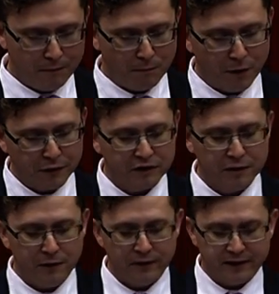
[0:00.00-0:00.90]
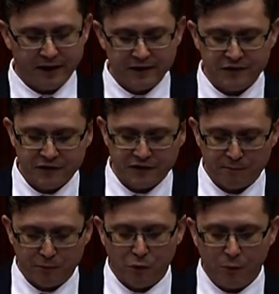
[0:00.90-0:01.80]
Modern communications has
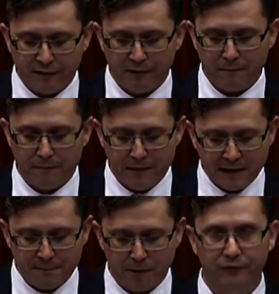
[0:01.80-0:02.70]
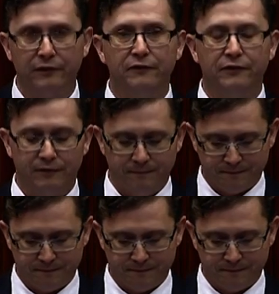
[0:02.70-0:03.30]
brought with it many positives,